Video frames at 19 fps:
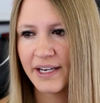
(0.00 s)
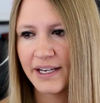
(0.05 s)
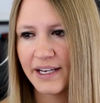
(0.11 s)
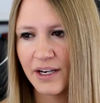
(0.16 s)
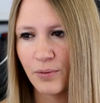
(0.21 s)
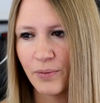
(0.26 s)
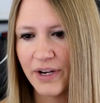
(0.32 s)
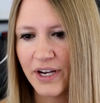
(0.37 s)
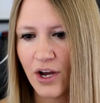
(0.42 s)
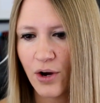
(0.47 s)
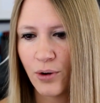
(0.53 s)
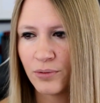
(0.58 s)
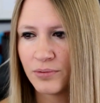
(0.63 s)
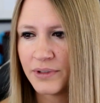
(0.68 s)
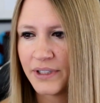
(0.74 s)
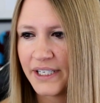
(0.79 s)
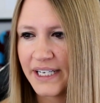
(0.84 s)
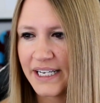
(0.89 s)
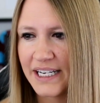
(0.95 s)
Here we
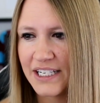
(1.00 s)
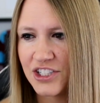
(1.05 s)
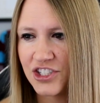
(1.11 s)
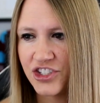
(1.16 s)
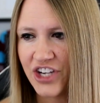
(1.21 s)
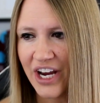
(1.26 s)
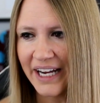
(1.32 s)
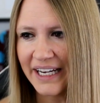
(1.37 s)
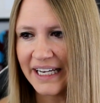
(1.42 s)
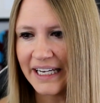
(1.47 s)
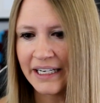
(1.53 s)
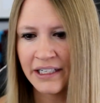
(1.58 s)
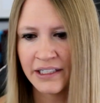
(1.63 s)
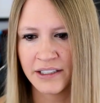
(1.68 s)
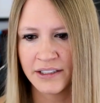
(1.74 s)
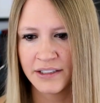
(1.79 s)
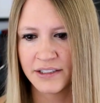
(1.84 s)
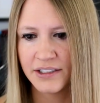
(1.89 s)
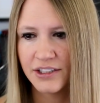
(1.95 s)
go. It's
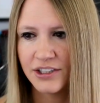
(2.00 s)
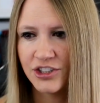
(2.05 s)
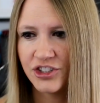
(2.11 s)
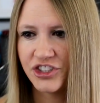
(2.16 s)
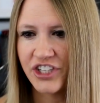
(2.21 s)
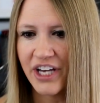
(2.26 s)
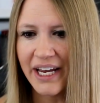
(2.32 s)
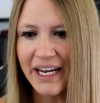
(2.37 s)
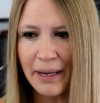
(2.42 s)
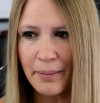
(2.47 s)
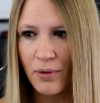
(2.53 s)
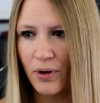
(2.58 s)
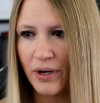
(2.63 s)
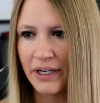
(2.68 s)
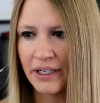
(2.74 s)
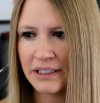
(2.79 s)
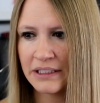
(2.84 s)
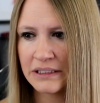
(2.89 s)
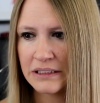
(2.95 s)
Jakey. Jakey
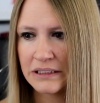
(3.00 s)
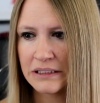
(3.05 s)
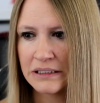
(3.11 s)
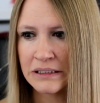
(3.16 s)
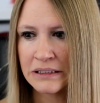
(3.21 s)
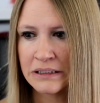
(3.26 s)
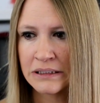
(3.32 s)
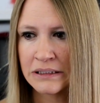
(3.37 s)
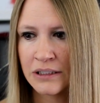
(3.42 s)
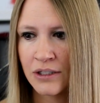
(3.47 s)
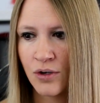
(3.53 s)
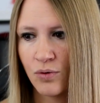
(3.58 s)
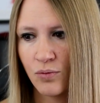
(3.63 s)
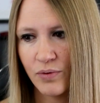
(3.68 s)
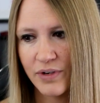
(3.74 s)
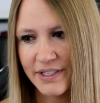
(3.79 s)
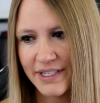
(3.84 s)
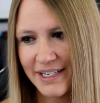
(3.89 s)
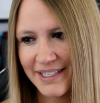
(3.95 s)
boy.
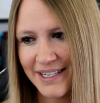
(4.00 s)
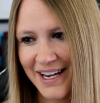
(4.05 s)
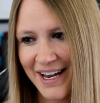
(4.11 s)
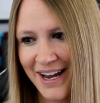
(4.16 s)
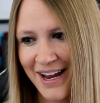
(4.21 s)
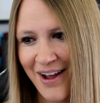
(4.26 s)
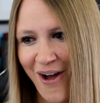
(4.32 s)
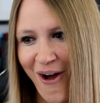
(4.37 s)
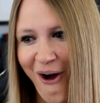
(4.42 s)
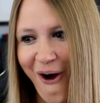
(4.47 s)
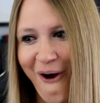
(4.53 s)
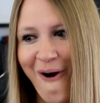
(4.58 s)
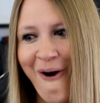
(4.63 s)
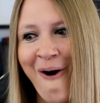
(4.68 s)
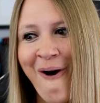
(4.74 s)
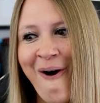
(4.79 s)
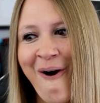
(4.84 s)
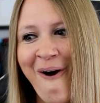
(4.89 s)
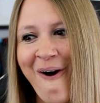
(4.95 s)
What does that say?
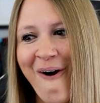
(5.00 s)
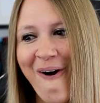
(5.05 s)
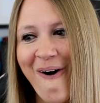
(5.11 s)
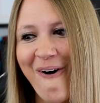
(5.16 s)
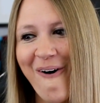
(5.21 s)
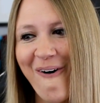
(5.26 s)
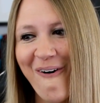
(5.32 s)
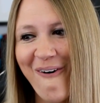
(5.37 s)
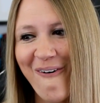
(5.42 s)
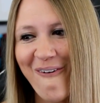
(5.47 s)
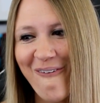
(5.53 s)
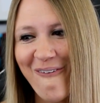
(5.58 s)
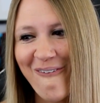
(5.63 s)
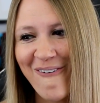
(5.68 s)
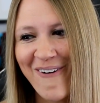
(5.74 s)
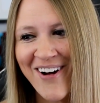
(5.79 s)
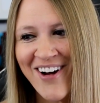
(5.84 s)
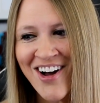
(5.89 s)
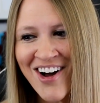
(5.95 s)

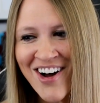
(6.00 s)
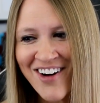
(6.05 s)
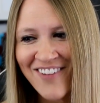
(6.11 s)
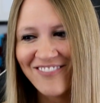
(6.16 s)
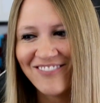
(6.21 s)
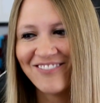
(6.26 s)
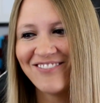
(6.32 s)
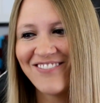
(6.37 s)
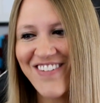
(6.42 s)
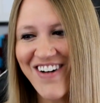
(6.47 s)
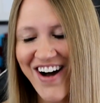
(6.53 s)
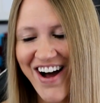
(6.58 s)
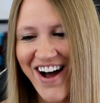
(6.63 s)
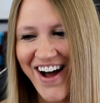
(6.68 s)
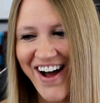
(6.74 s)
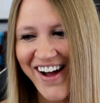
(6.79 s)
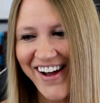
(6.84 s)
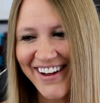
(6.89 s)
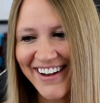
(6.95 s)
Oh
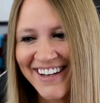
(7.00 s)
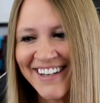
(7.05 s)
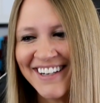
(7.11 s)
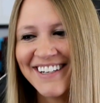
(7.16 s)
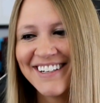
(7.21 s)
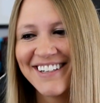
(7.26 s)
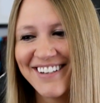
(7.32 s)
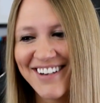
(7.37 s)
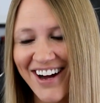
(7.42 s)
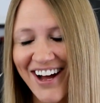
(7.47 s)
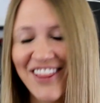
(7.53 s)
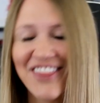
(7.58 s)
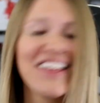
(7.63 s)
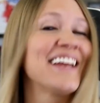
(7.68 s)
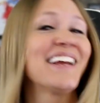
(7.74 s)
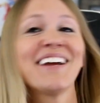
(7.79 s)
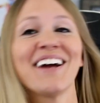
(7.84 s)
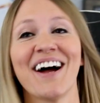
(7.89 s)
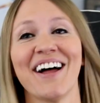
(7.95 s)
my god.
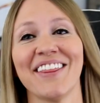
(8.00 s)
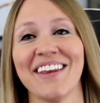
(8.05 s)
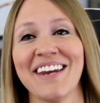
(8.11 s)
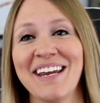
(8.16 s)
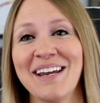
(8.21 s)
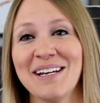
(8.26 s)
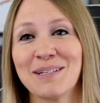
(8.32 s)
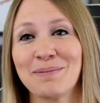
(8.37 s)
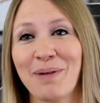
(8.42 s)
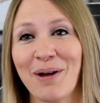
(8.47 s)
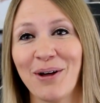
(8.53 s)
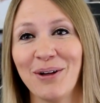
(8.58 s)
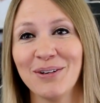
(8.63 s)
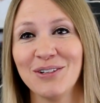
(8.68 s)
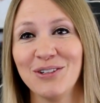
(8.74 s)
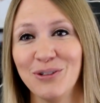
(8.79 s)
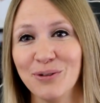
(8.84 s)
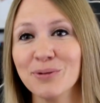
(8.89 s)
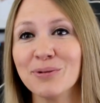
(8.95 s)
Thank god that he
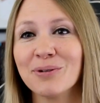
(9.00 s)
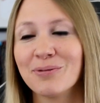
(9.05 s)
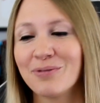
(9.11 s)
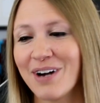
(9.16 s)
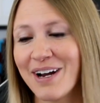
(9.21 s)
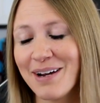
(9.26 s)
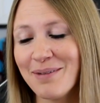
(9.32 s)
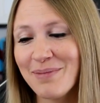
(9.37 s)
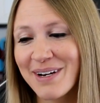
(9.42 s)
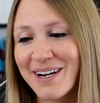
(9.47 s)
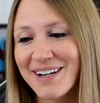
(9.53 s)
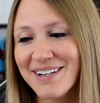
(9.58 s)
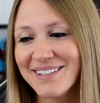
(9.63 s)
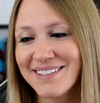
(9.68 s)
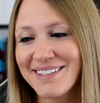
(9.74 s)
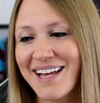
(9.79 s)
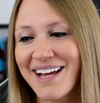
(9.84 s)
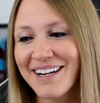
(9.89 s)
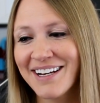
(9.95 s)
spelled you were right,
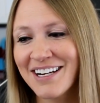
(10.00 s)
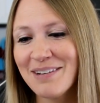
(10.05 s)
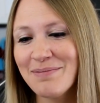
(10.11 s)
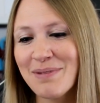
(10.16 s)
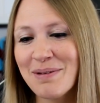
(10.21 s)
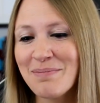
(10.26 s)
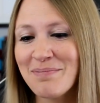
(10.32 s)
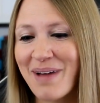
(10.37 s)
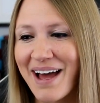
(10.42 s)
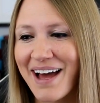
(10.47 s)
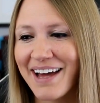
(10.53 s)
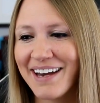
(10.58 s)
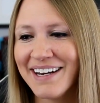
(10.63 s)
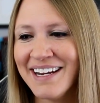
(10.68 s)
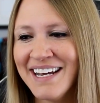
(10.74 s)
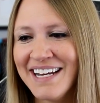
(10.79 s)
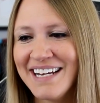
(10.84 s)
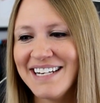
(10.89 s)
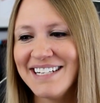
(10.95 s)
because that could have been
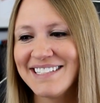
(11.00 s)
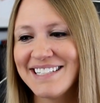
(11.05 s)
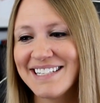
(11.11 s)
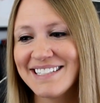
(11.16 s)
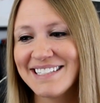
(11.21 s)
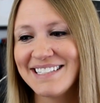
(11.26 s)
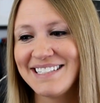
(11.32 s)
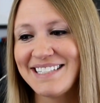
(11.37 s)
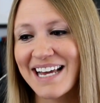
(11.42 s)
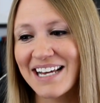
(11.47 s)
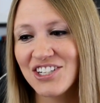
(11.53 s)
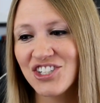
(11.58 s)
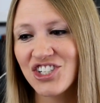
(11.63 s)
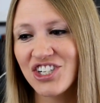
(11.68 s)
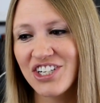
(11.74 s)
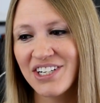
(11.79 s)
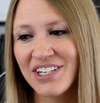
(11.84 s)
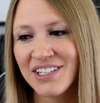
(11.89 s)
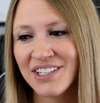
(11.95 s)
bad. It says
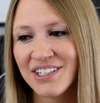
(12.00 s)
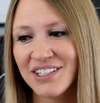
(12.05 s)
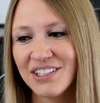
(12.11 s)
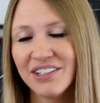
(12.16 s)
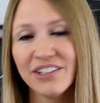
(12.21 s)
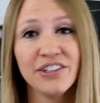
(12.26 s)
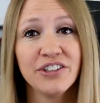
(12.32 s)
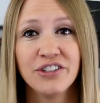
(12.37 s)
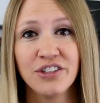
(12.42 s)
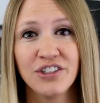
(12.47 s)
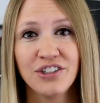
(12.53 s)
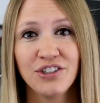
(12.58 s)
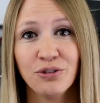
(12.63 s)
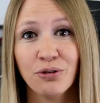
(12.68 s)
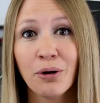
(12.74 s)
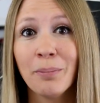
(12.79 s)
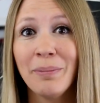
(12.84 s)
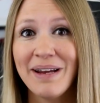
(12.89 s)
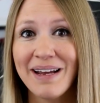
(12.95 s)
Deji,
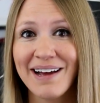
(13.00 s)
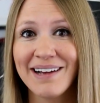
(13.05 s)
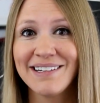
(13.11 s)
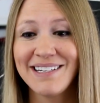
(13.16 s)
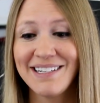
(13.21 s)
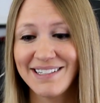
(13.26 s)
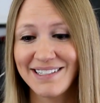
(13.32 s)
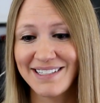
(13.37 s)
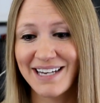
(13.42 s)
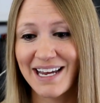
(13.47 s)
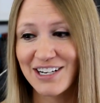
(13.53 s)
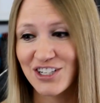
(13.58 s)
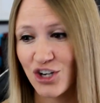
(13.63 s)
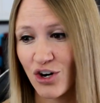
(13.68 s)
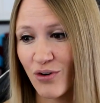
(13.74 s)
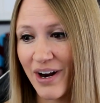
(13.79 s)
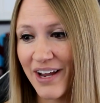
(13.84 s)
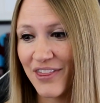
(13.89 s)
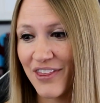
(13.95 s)
your B-I-T-C-H.
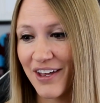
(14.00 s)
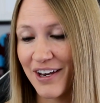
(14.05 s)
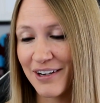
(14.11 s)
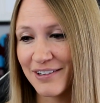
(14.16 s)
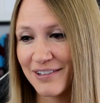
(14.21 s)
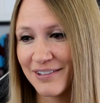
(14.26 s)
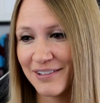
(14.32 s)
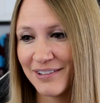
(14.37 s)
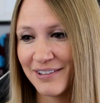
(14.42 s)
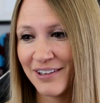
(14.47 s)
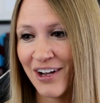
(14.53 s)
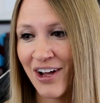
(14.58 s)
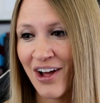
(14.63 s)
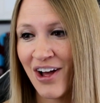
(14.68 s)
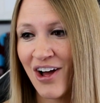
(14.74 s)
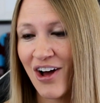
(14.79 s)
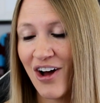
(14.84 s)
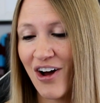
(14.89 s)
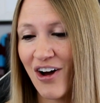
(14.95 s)
All right then.
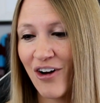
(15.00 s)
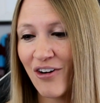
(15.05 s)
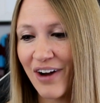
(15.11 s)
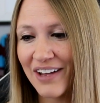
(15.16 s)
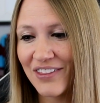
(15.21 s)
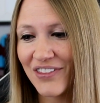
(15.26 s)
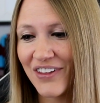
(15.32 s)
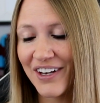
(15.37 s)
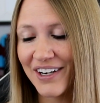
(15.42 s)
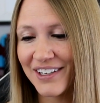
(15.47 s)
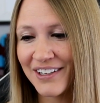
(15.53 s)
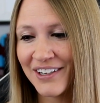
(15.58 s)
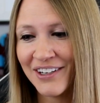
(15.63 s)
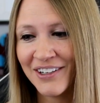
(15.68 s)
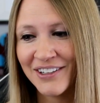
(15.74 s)
All right then.